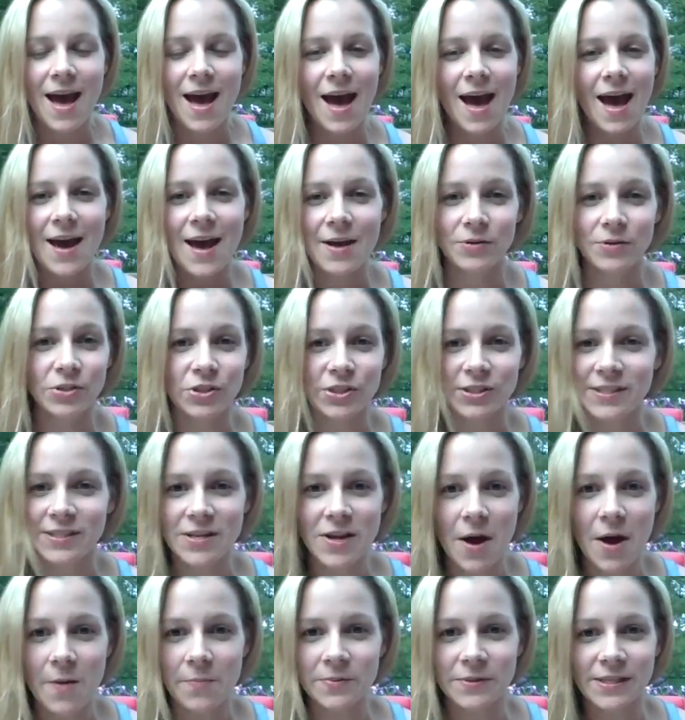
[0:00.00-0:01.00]
I was just
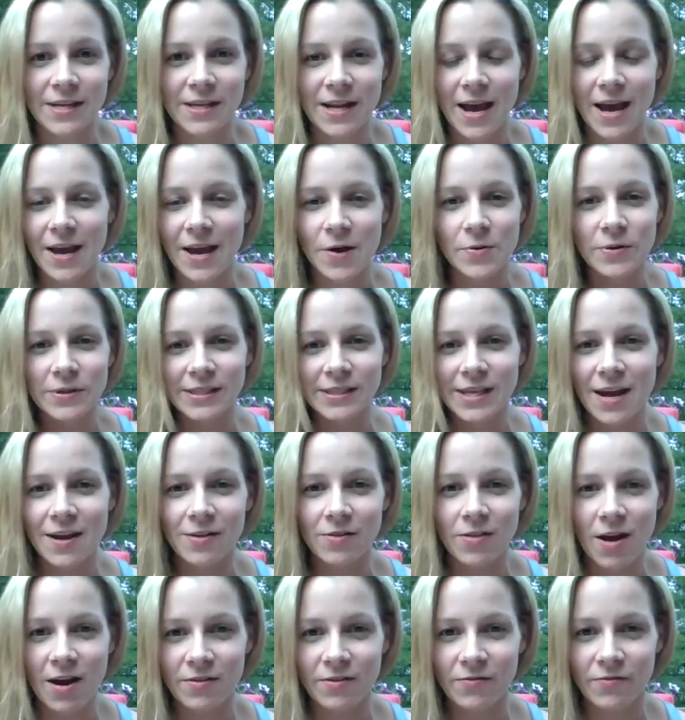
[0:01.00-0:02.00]
the opposite. I always had
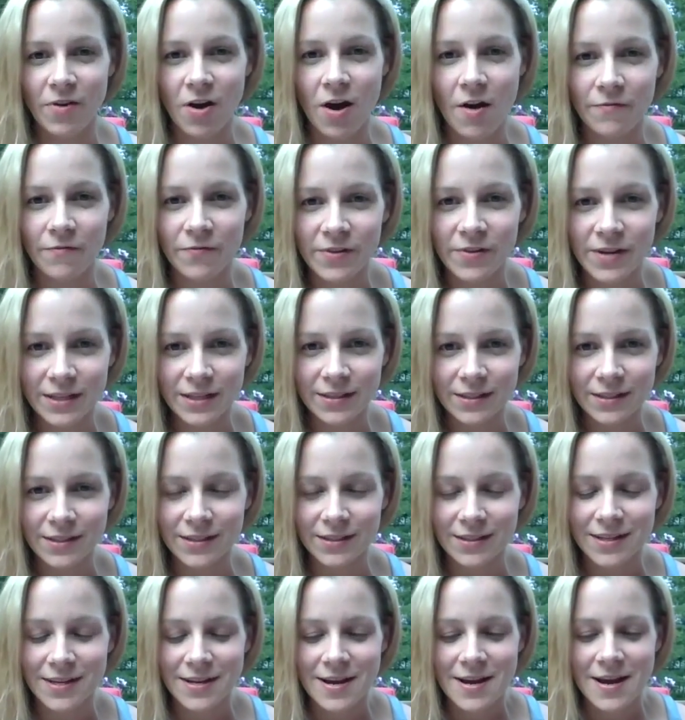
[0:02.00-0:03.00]
a lot of
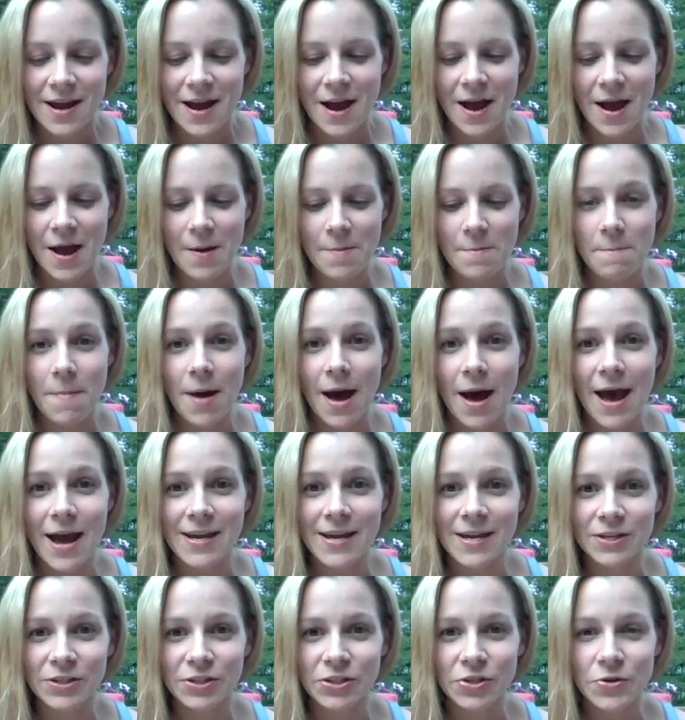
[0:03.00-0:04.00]
confidence. My
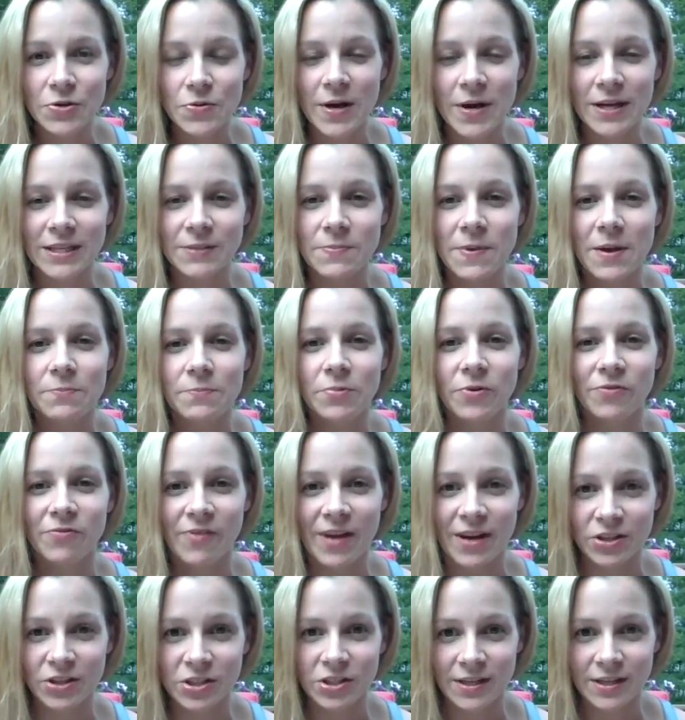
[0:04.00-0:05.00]
issue has been
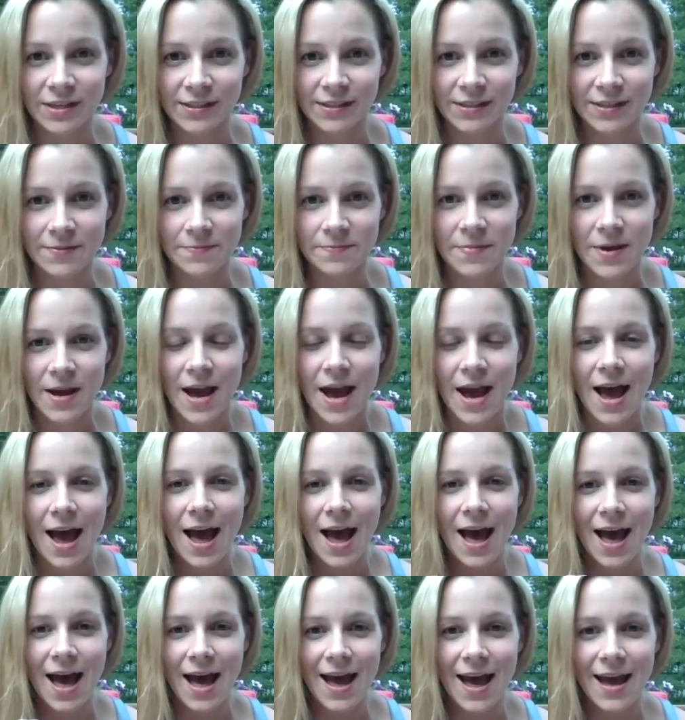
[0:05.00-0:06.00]
perfectionism.
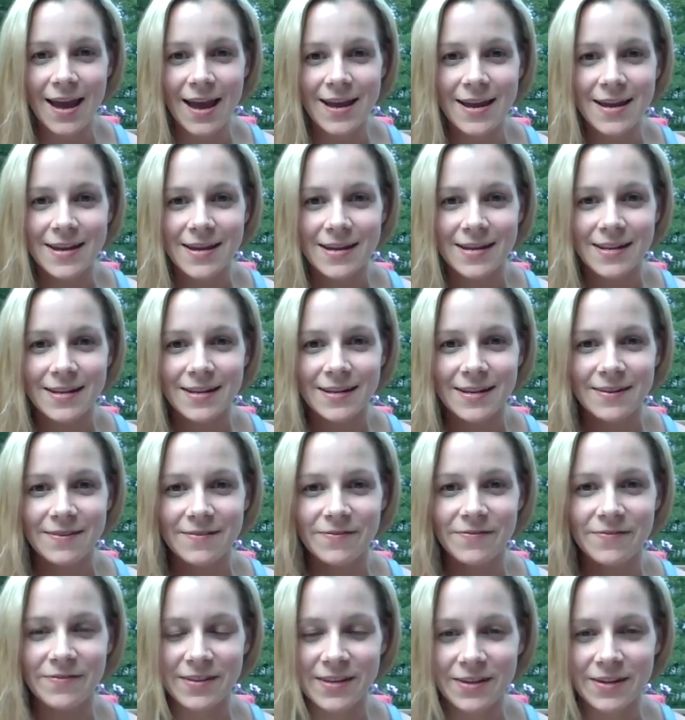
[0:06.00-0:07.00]
I
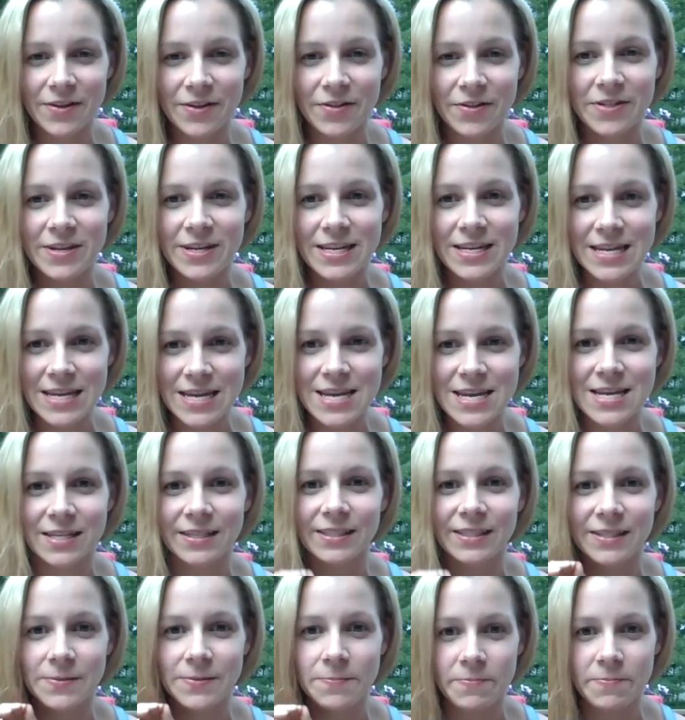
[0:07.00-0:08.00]
feel the
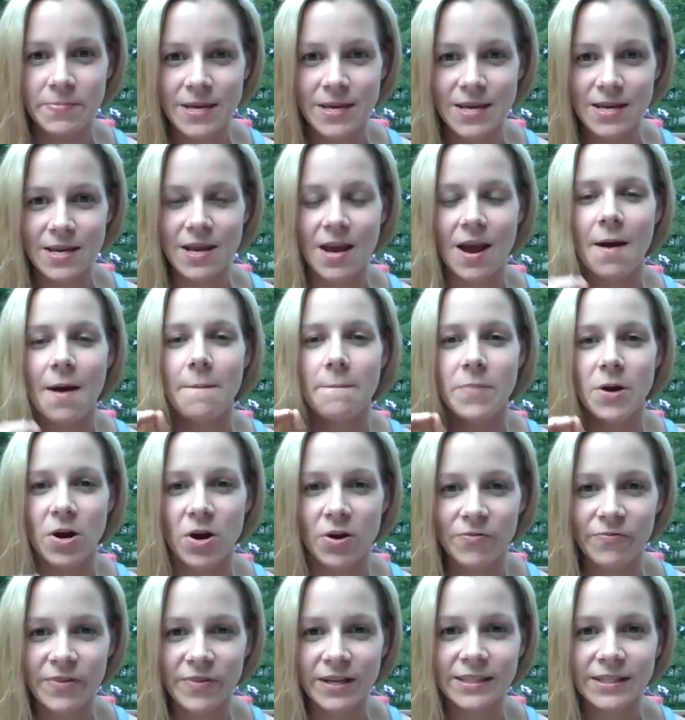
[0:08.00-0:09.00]
need to be
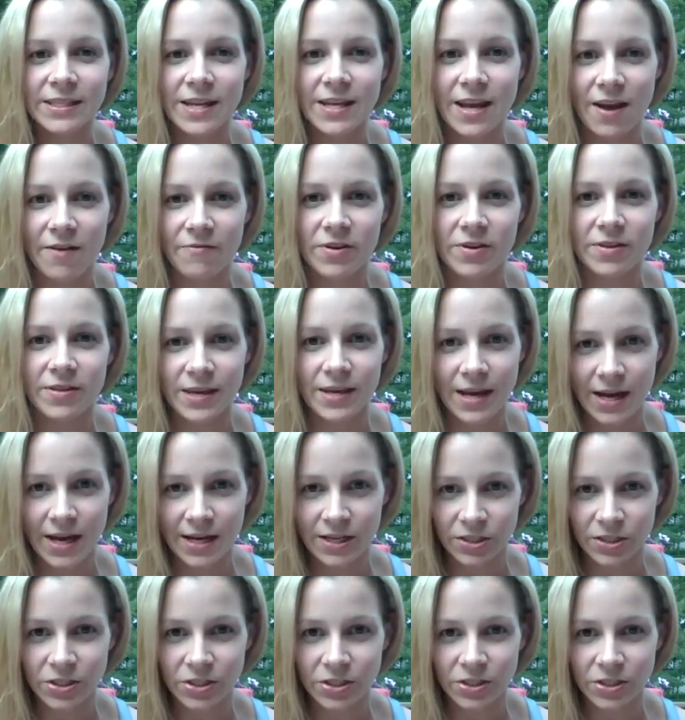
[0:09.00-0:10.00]
perfect at everything
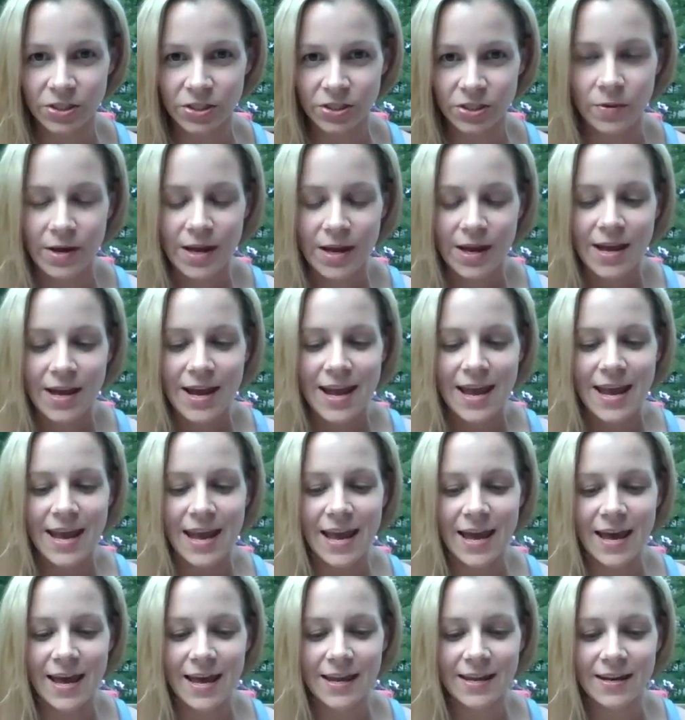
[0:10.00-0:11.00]
I do.
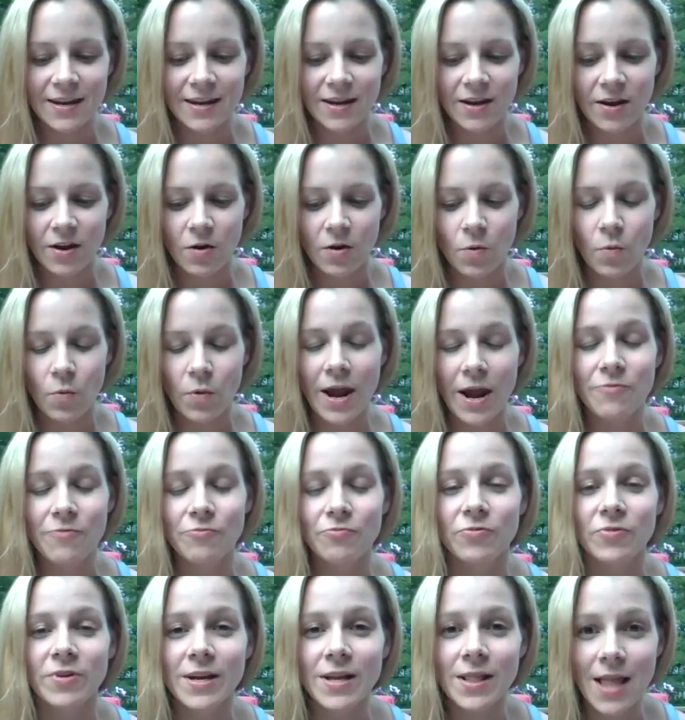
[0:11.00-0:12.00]
And what I
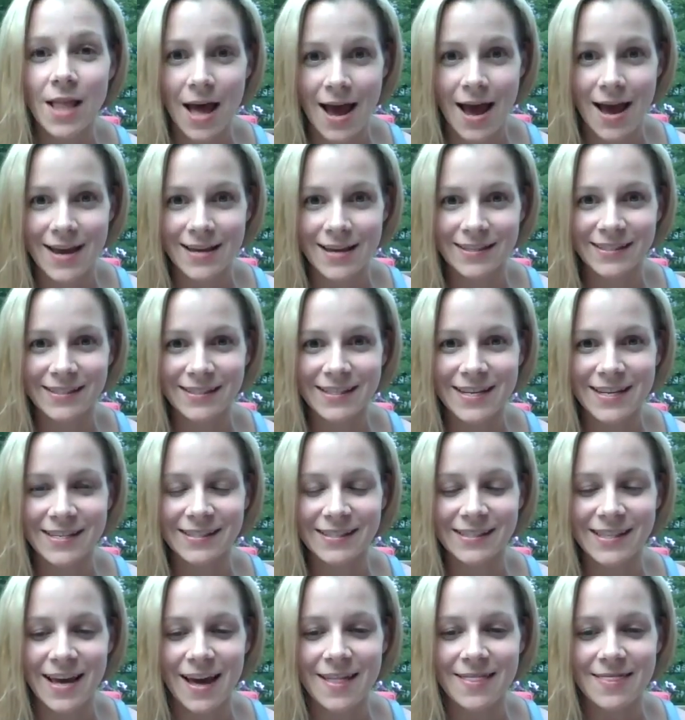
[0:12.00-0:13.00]
realized
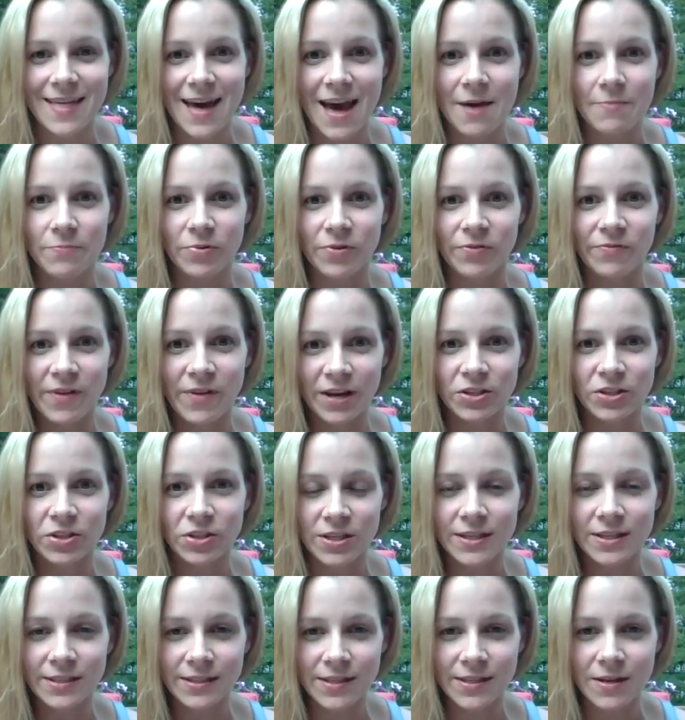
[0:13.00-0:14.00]
is that
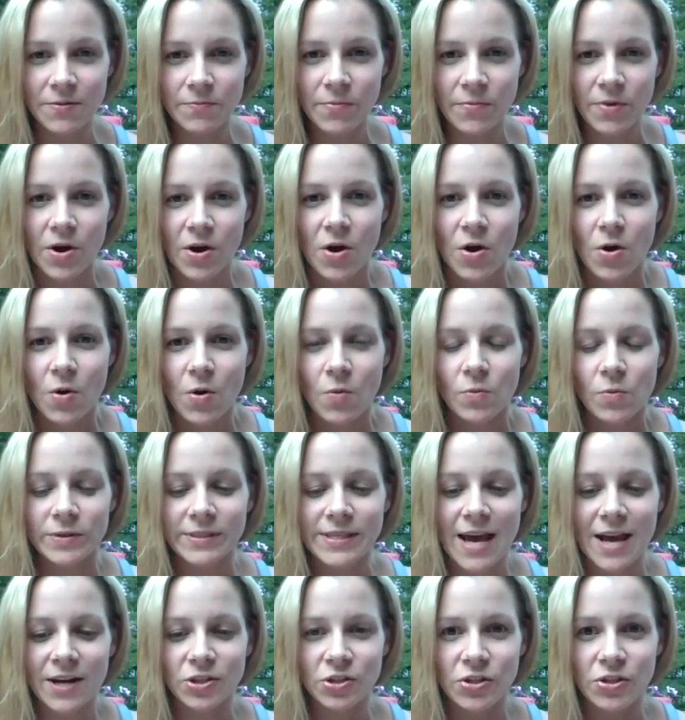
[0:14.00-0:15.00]
perfectionism
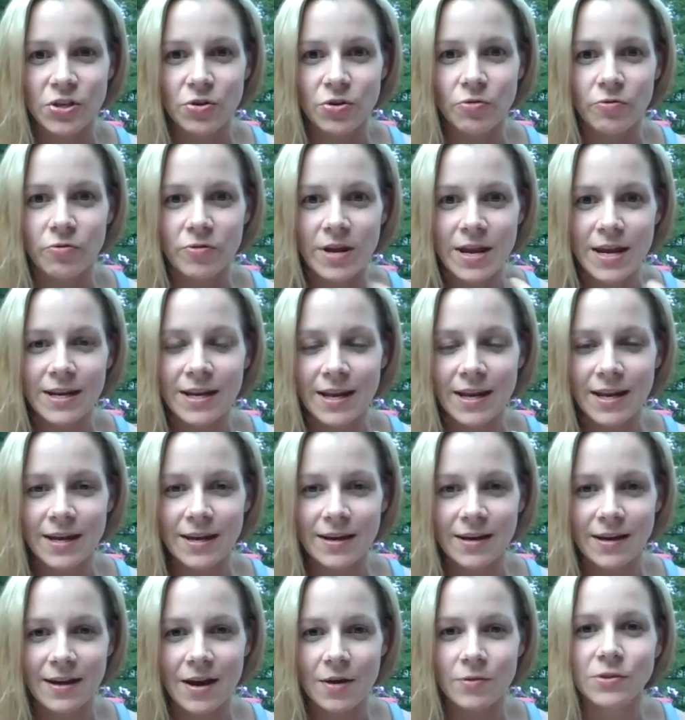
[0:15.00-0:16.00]
was actually
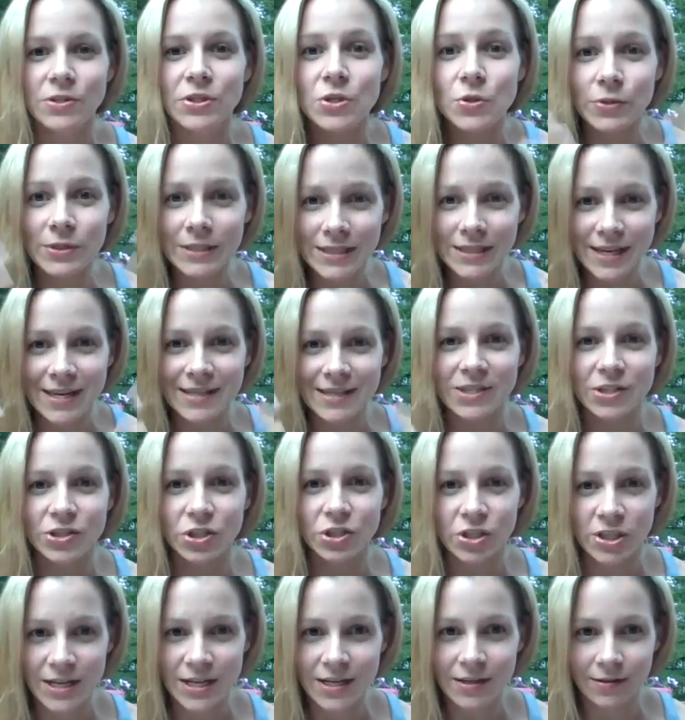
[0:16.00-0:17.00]
I was using it as a
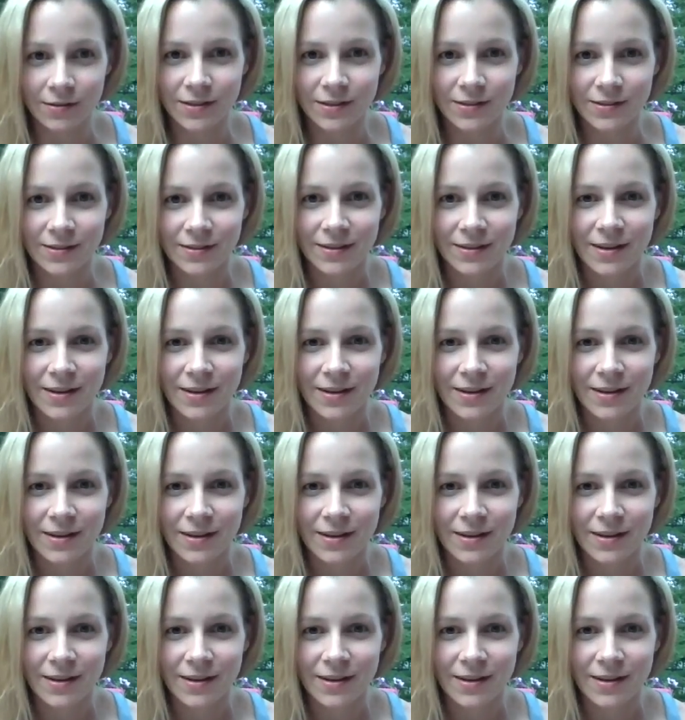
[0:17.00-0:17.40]
shield.